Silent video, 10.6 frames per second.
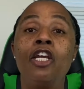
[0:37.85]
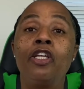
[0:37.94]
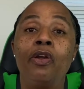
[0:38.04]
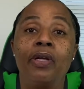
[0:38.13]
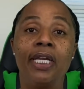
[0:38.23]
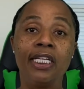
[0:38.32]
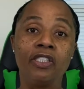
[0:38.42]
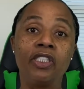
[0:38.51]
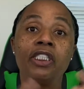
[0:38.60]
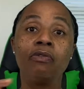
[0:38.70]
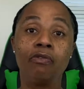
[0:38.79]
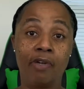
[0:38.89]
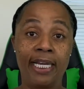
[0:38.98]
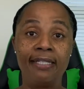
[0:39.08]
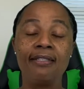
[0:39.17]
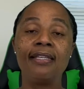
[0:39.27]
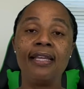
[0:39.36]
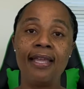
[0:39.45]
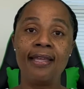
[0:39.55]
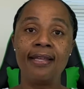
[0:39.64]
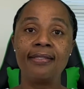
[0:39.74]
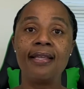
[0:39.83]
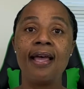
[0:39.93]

Your interest rate is